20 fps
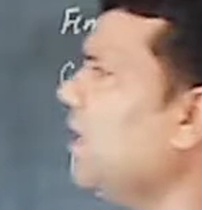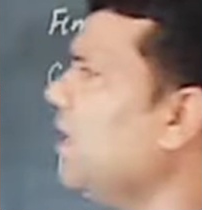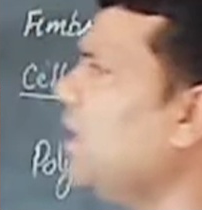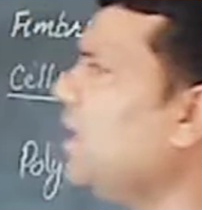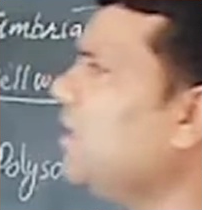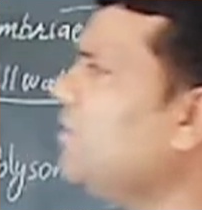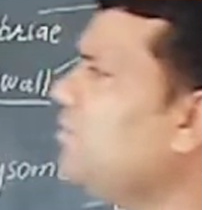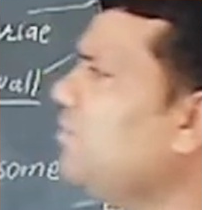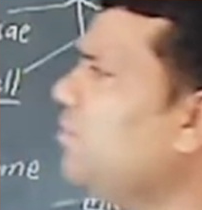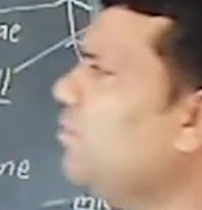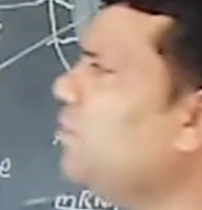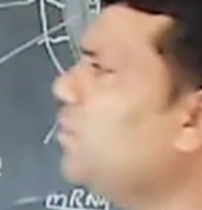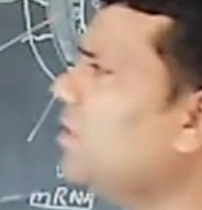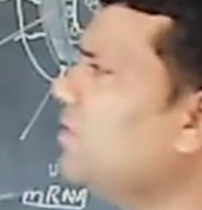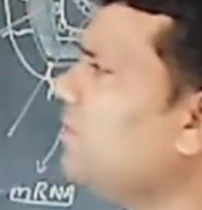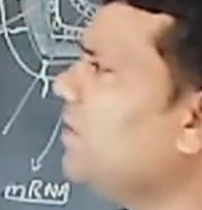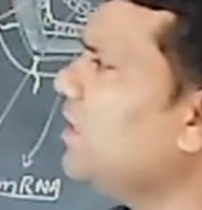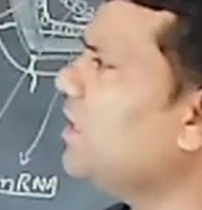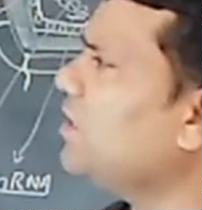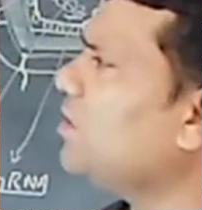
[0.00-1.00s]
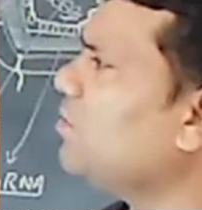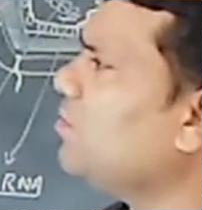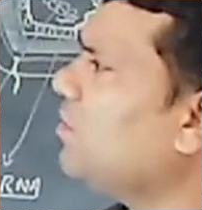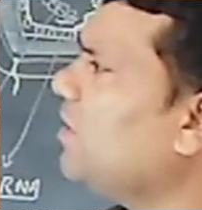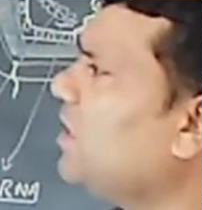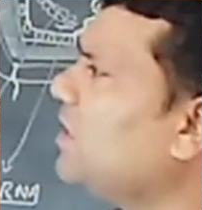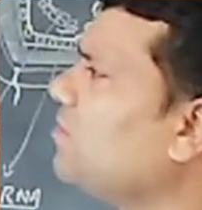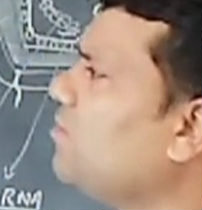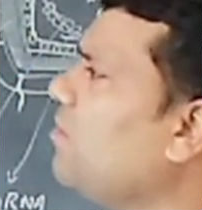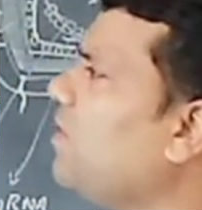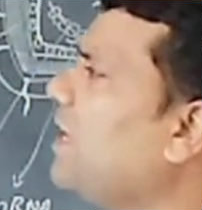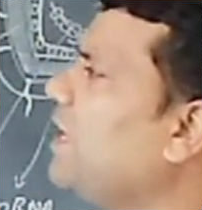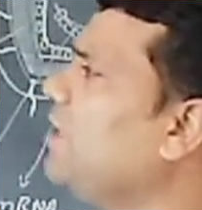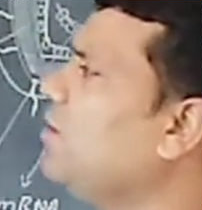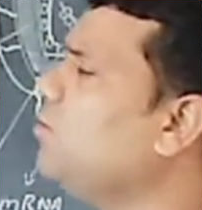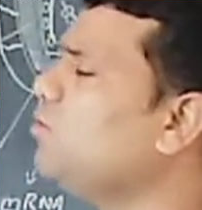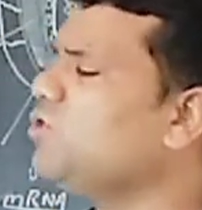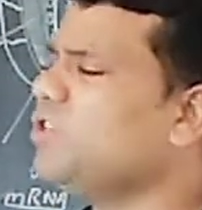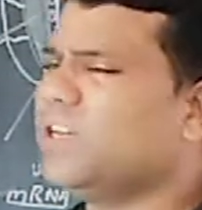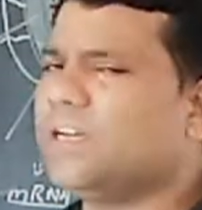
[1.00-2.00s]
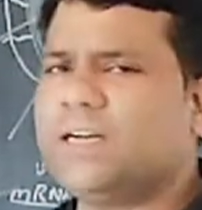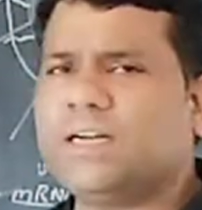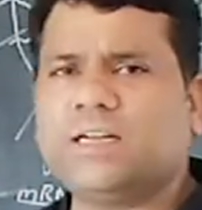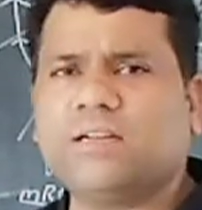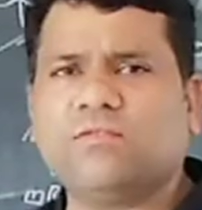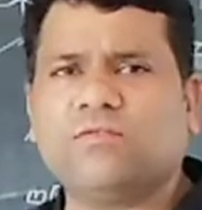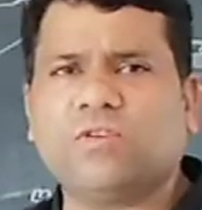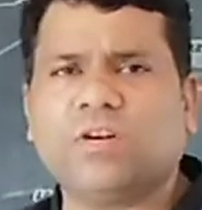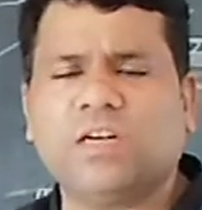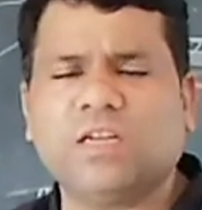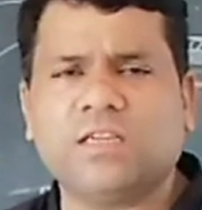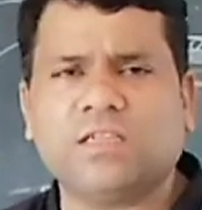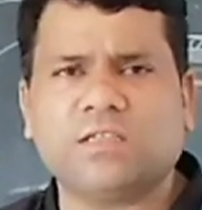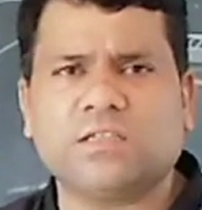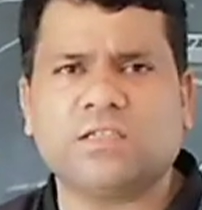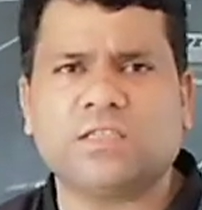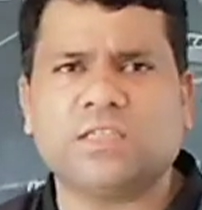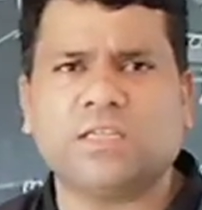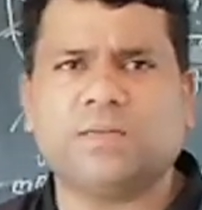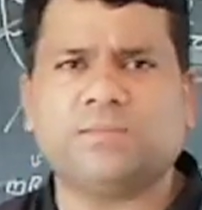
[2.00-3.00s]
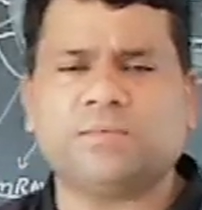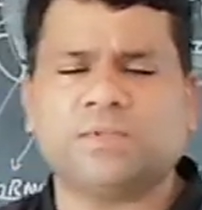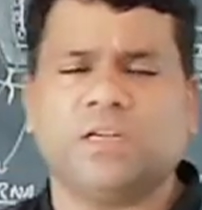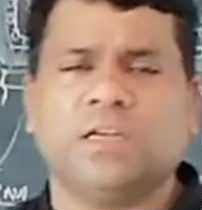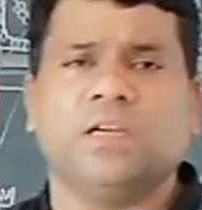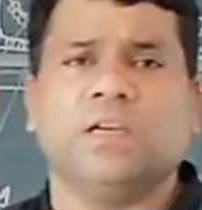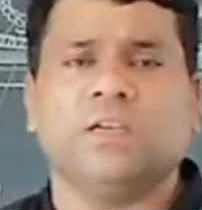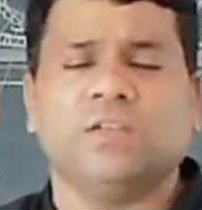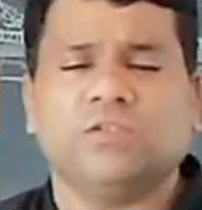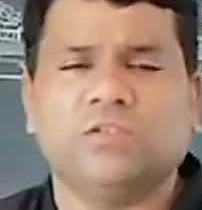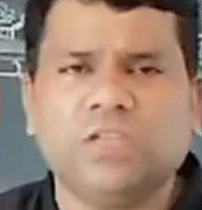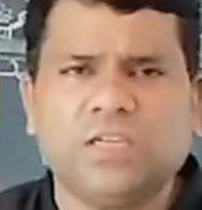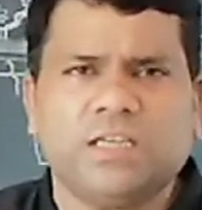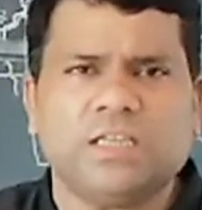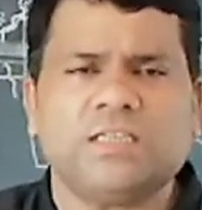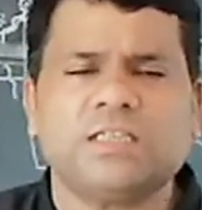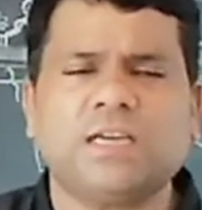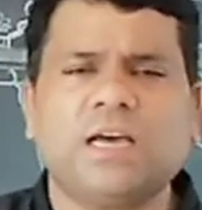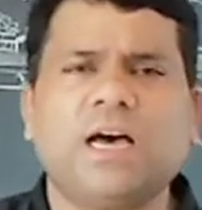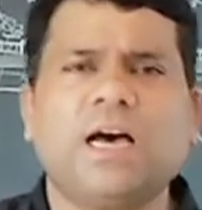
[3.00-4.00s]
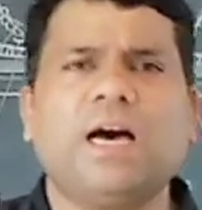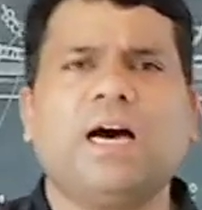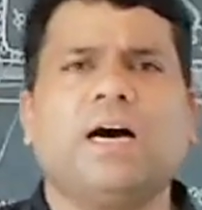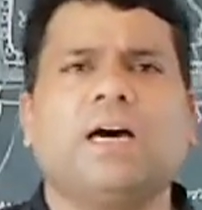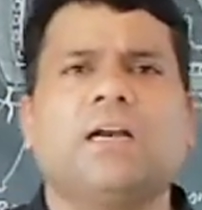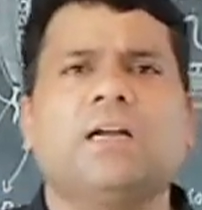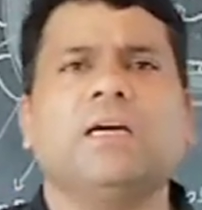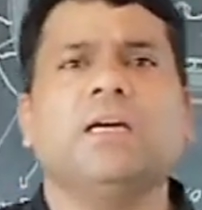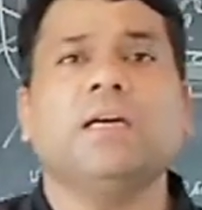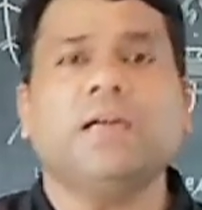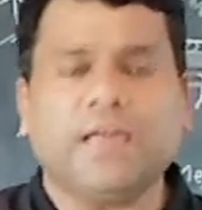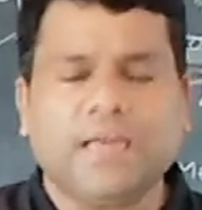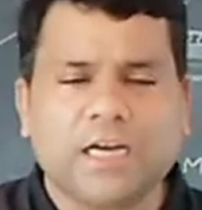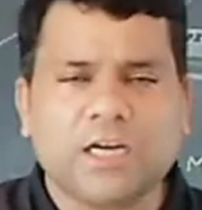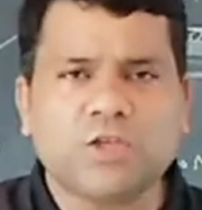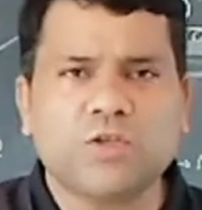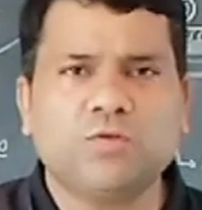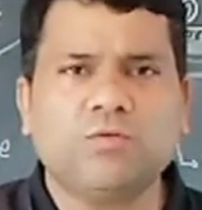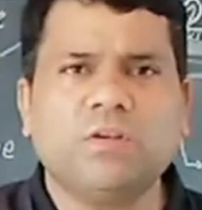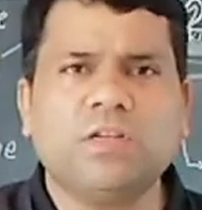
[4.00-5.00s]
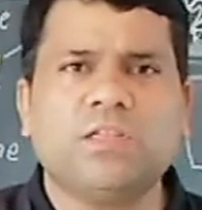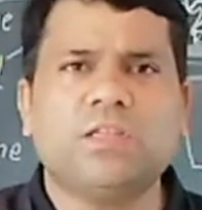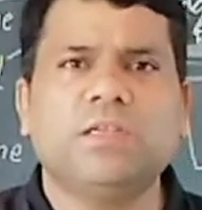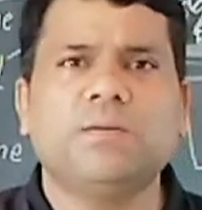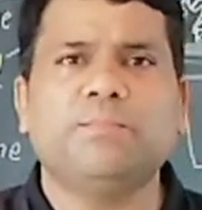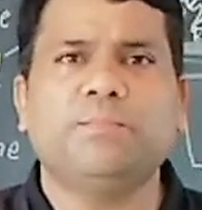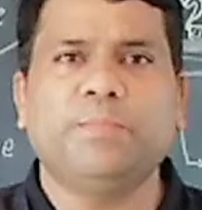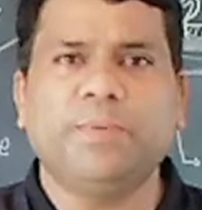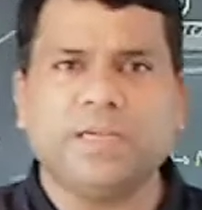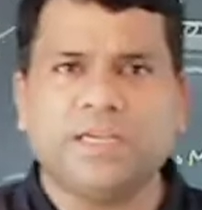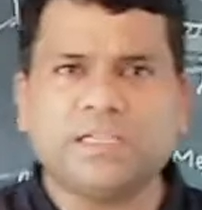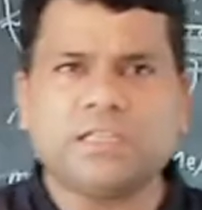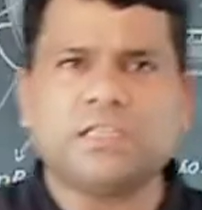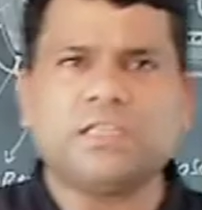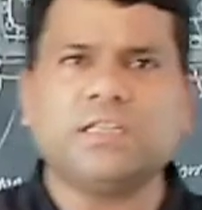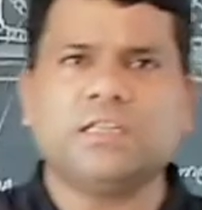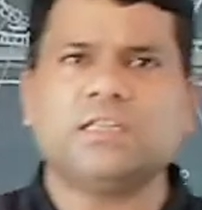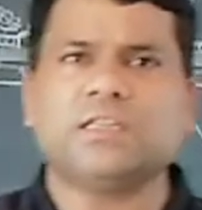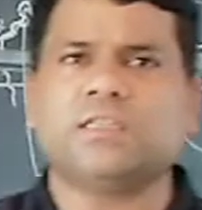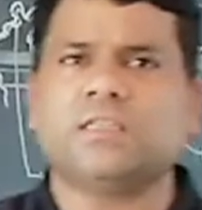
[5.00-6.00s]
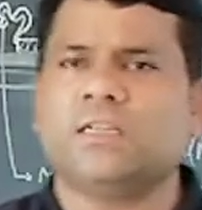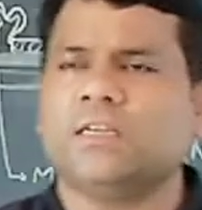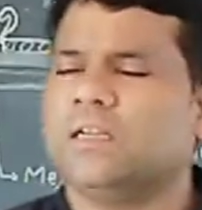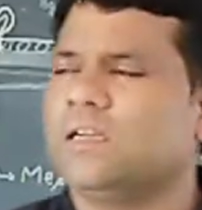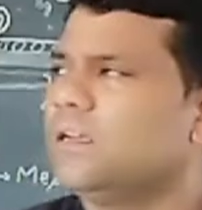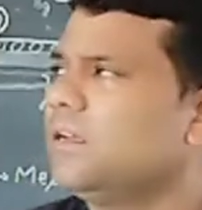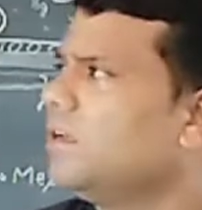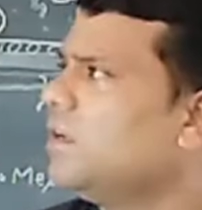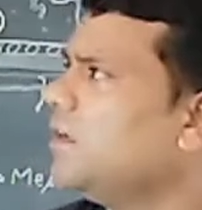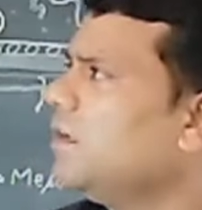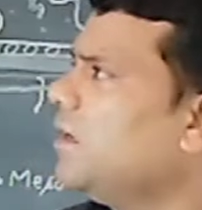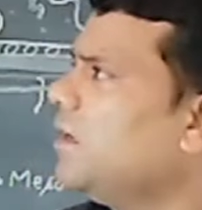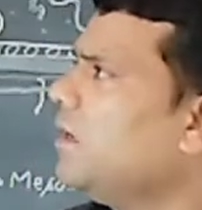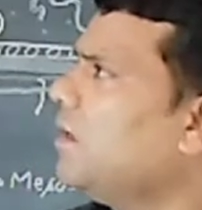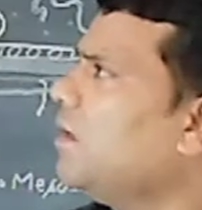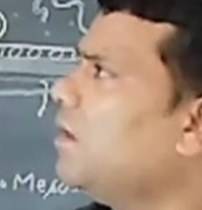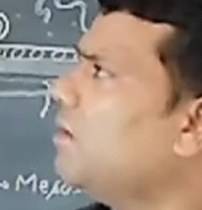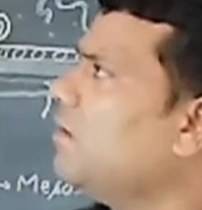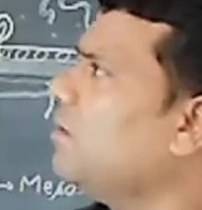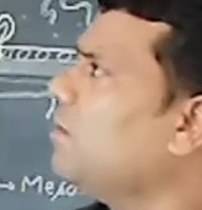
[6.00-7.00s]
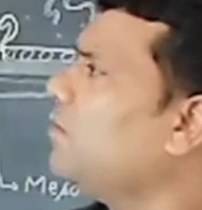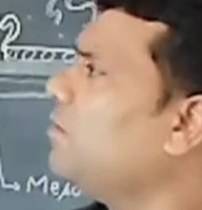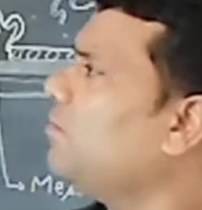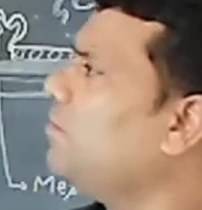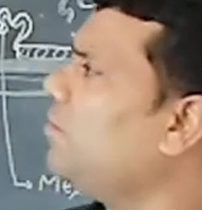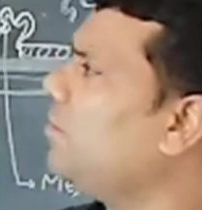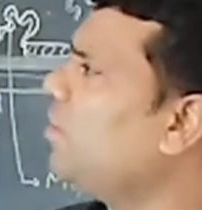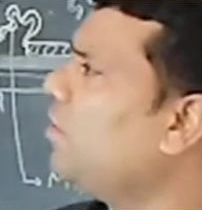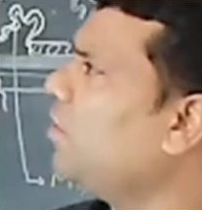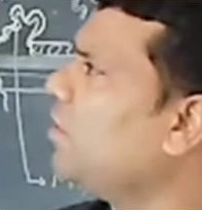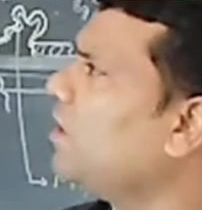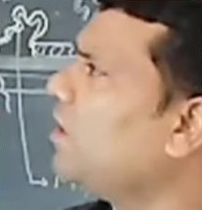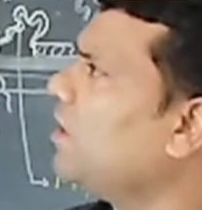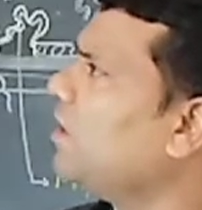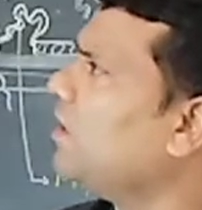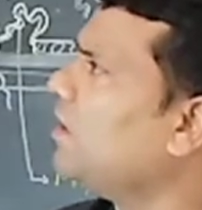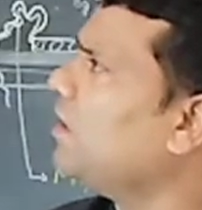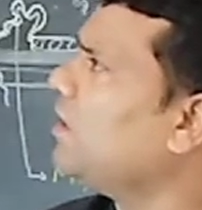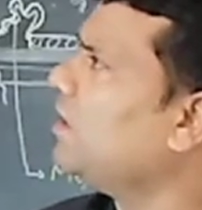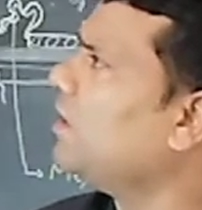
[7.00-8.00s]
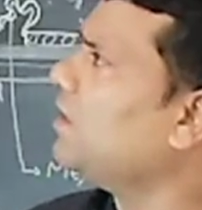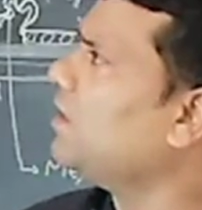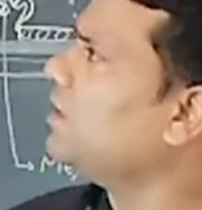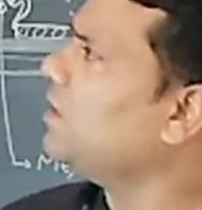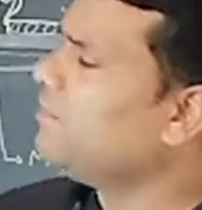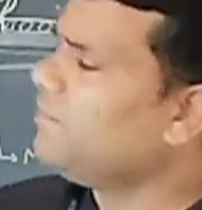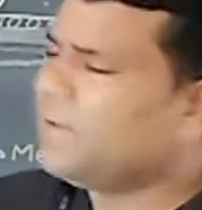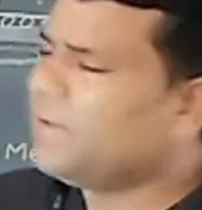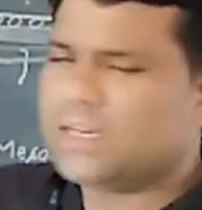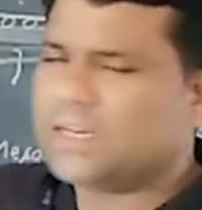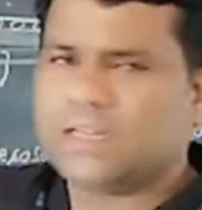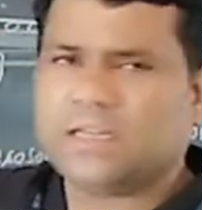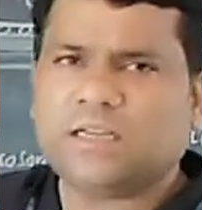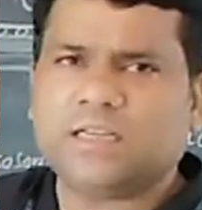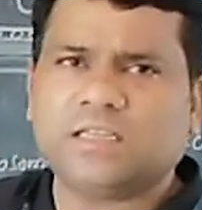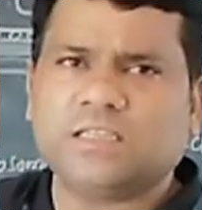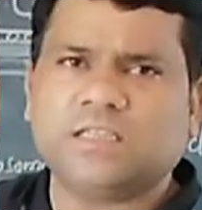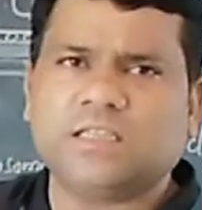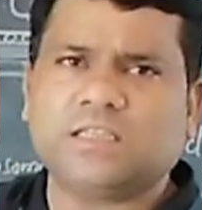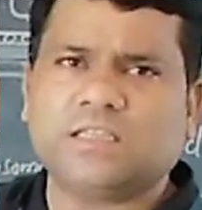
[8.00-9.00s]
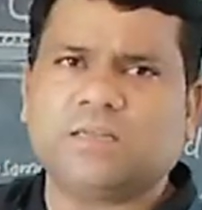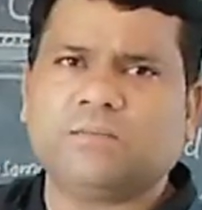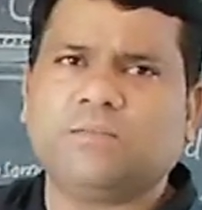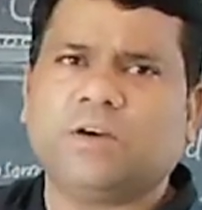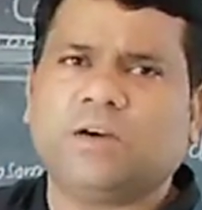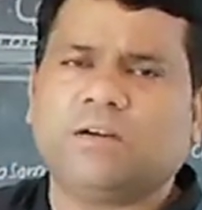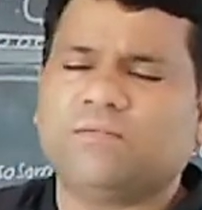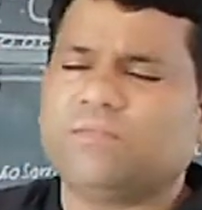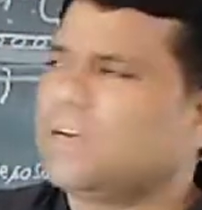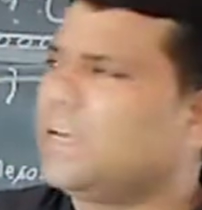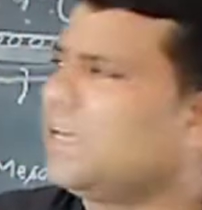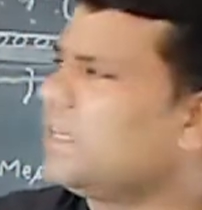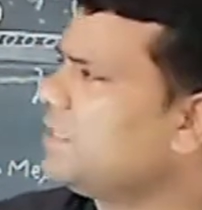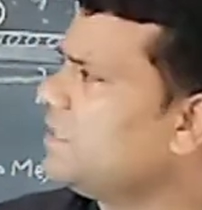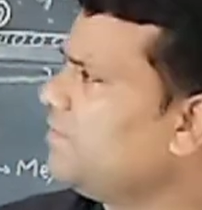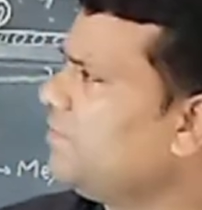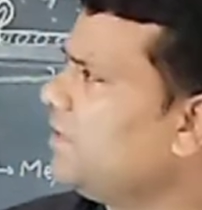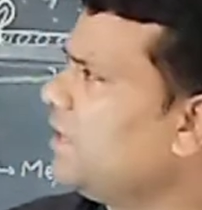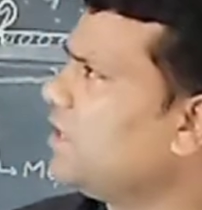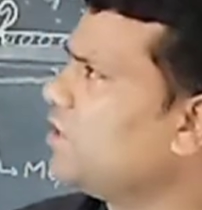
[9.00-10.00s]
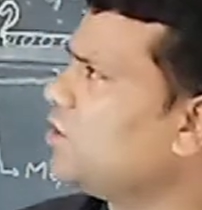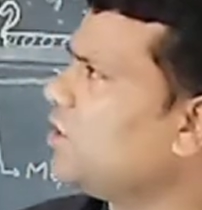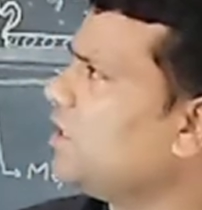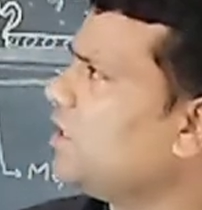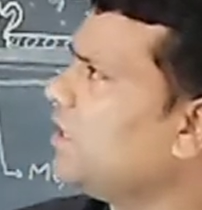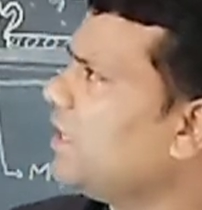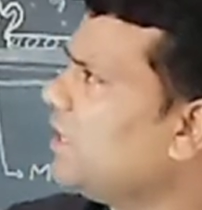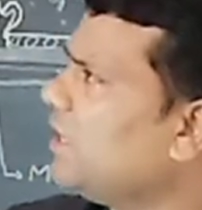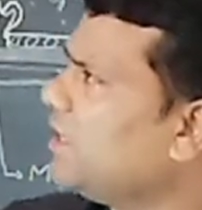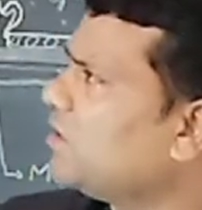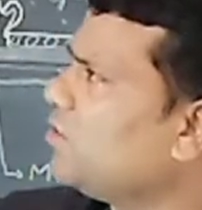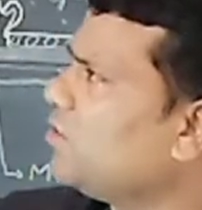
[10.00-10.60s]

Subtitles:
and fourth one is known as phylogenetic relationships. These are actually the basis for the Whittaker system of classification, that is